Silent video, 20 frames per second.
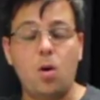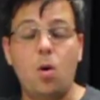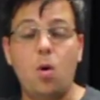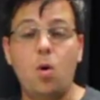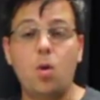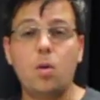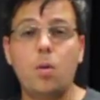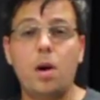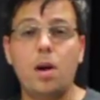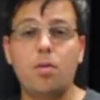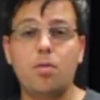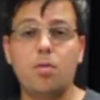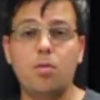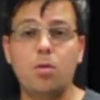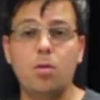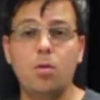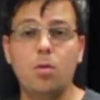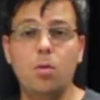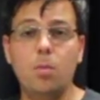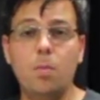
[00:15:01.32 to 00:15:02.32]
all the way
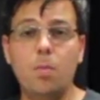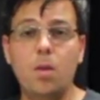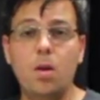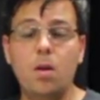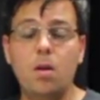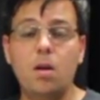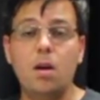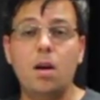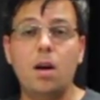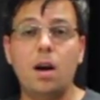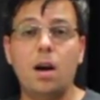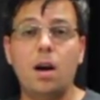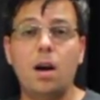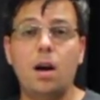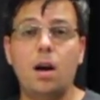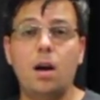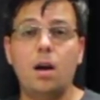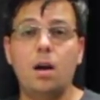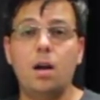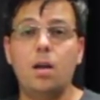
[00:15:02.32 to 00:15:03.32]
through
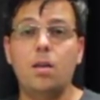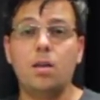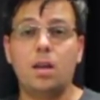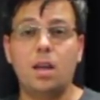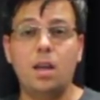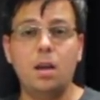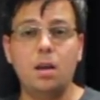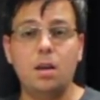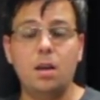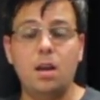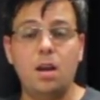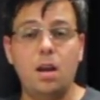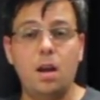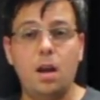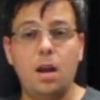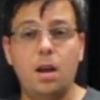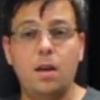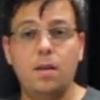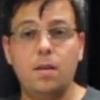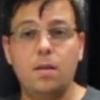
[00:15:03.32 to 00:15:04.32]
the king
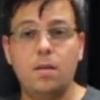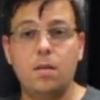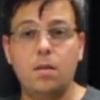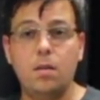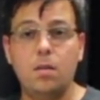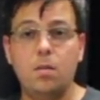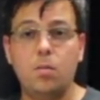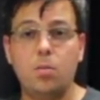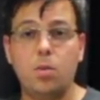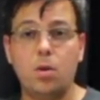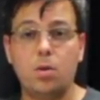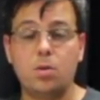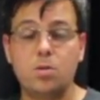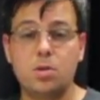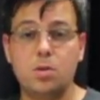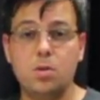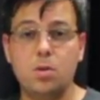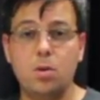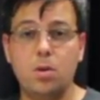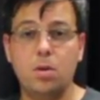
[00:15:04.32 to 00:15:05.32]
and broken
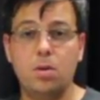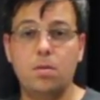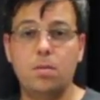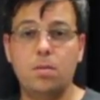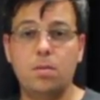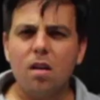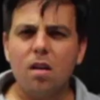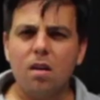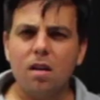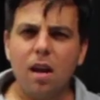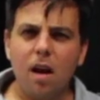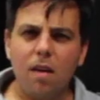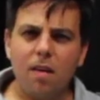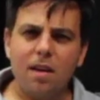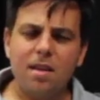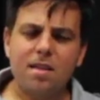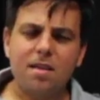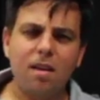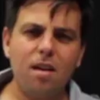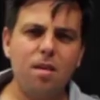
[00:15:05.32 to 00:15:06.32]
sword. Yeah,
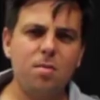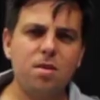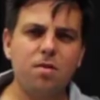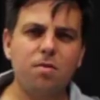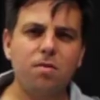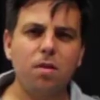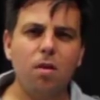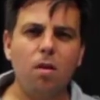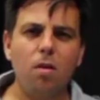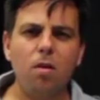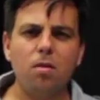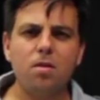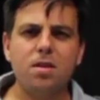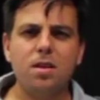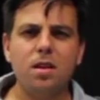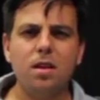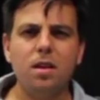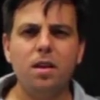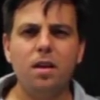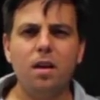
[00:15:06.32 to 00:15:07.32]
these themes of
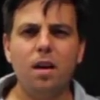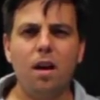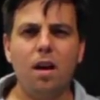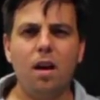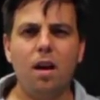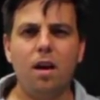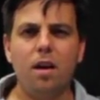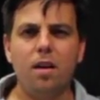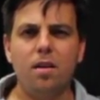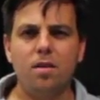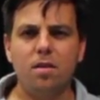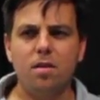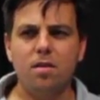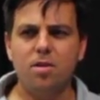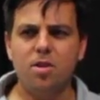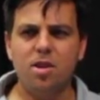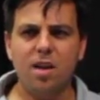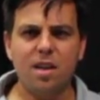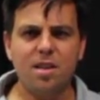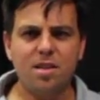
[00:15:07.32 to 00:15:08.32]
loyalty and
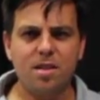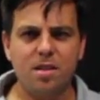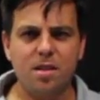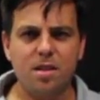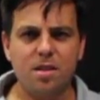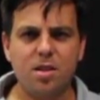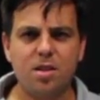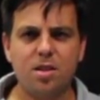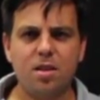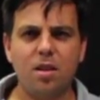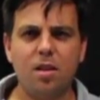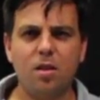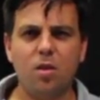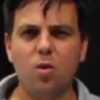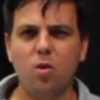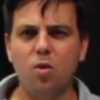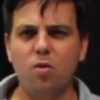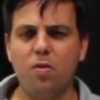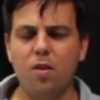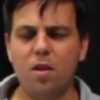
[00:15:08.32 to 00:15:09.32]
justice,
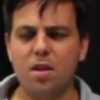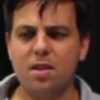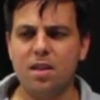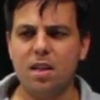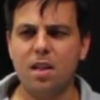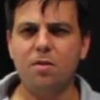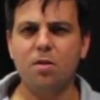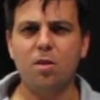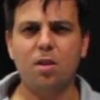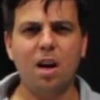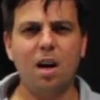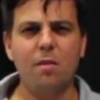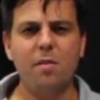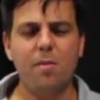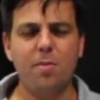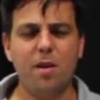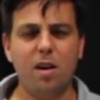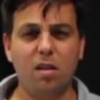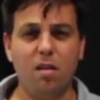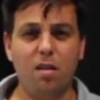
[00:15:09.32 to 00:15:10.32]
good versus evil, come
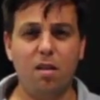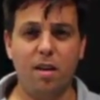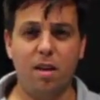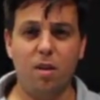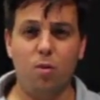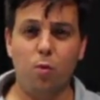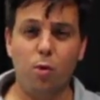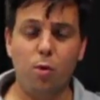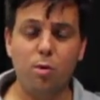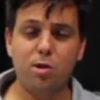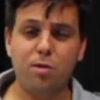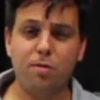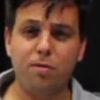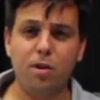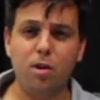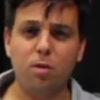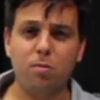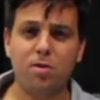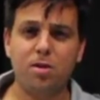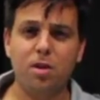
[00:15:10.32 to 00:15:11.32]
up a lot in wuxia
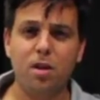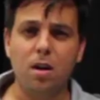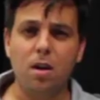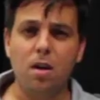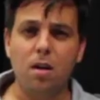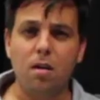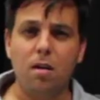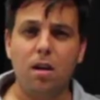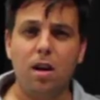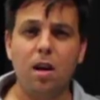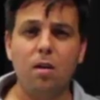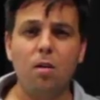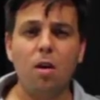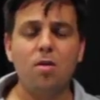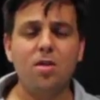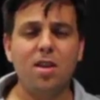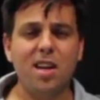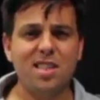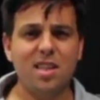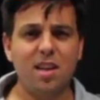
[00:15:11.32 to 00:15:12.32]
films.
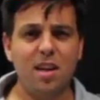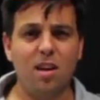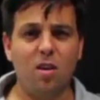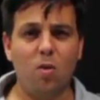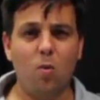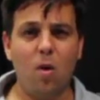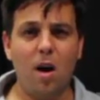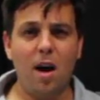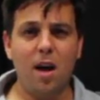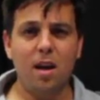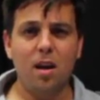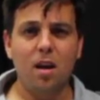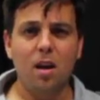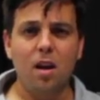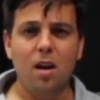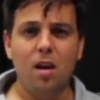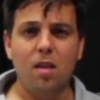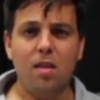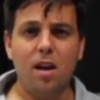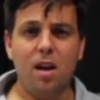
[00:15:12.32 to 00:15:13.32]
Hero does it in a way
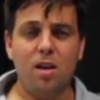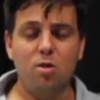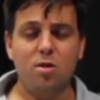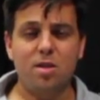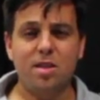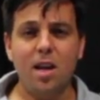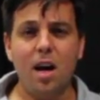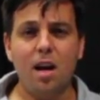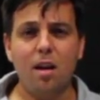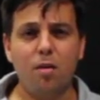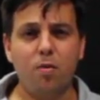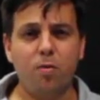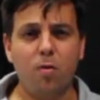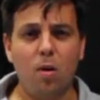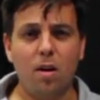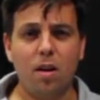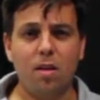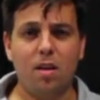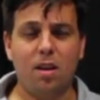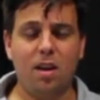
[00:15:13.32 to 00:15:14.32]
that you start off
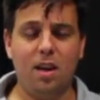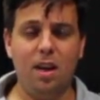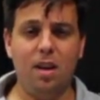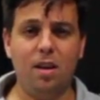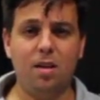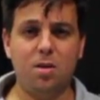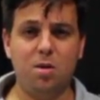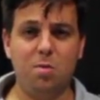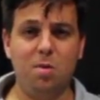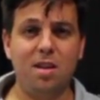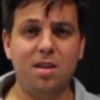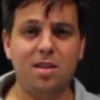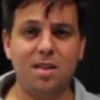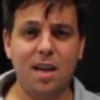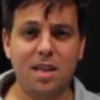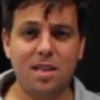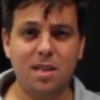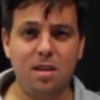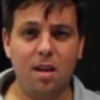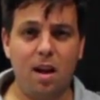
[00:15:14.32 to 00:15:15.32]
wanting the king to be
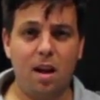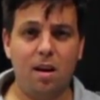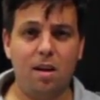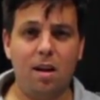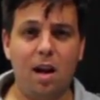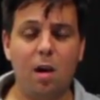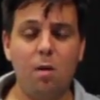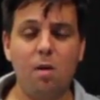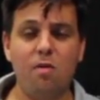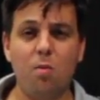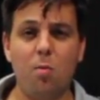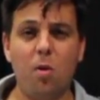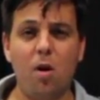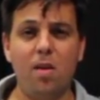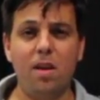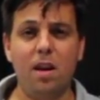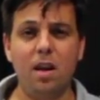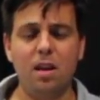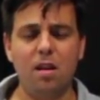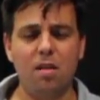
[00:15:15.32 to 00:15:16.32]
assassinated. However, by
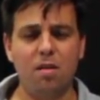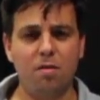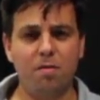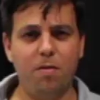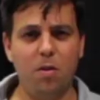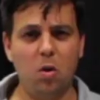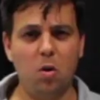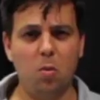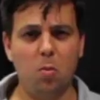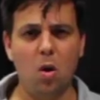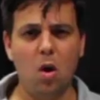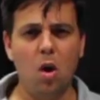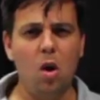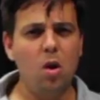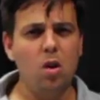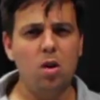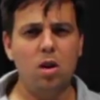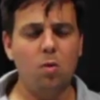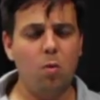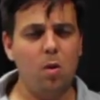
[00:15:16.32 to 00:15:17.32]
the end of the film,
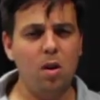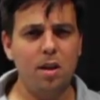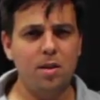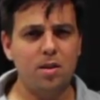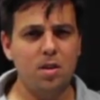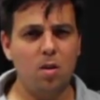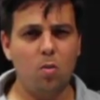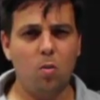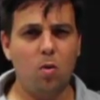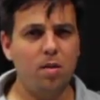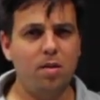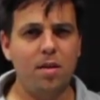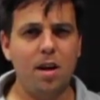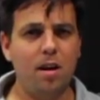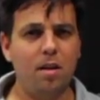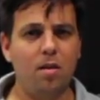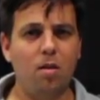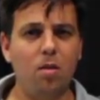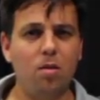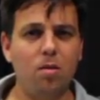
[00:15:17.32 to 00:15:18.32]
you really don't want
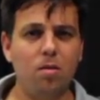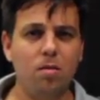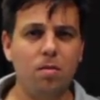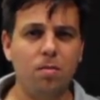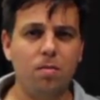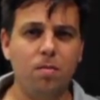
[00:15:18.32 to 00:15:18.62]
that at all.